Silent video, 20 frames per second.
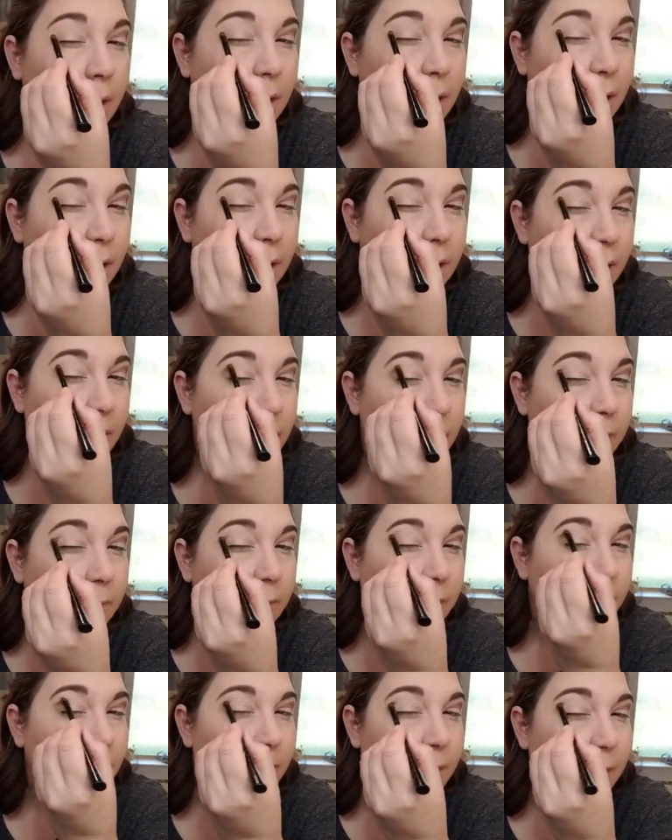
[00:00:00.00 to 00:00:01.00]
And we're
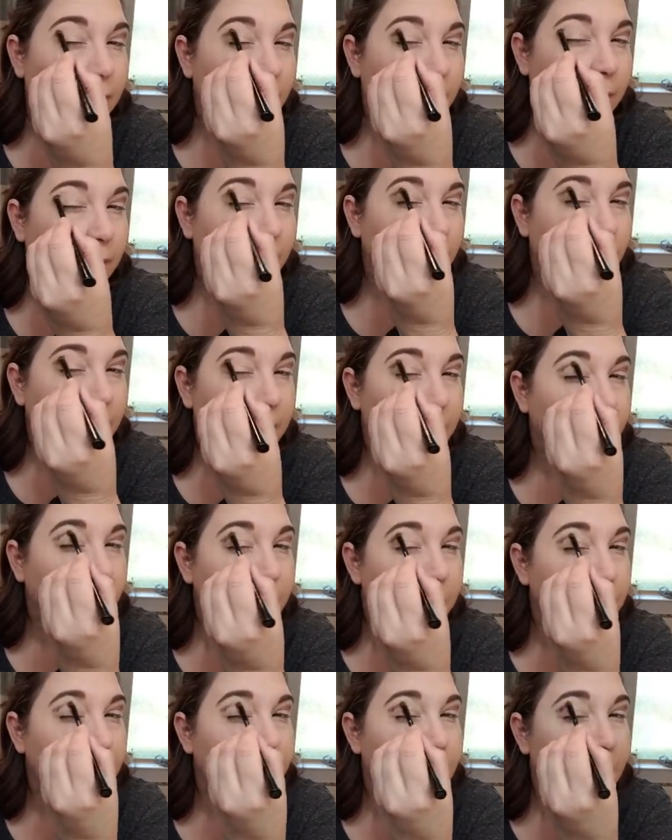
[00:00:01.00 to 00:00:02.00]
going to go a little
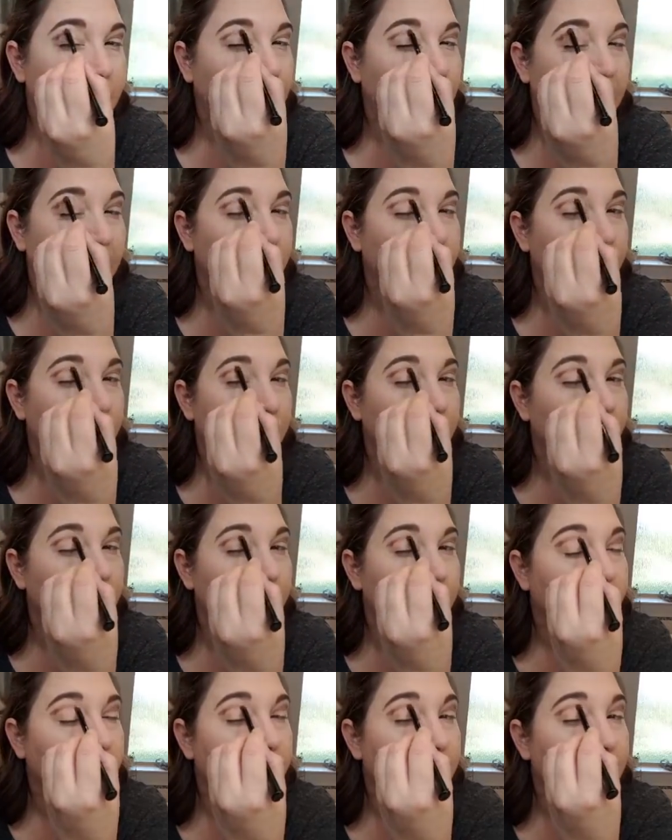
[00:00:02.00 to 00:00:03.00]
bit higher
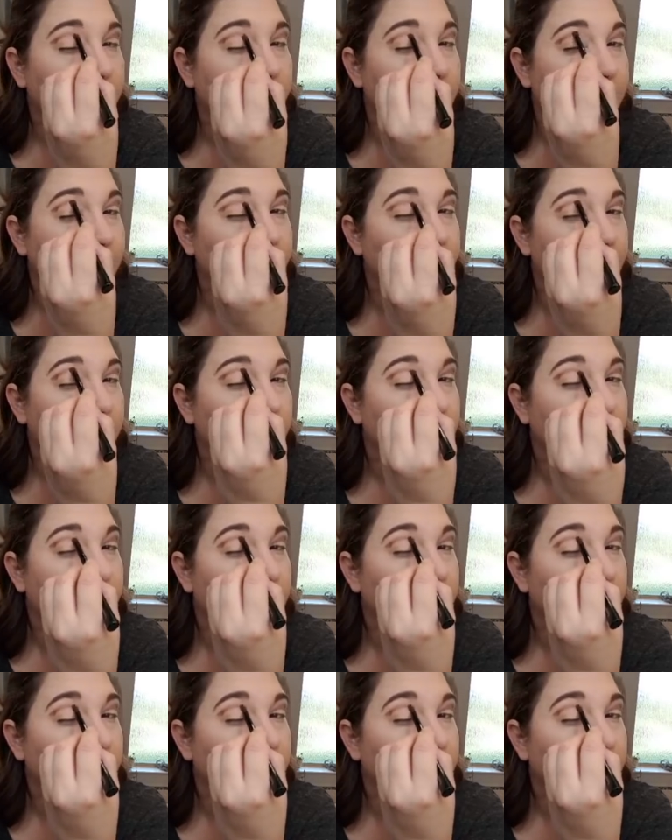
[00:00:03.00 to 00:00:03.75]
over here.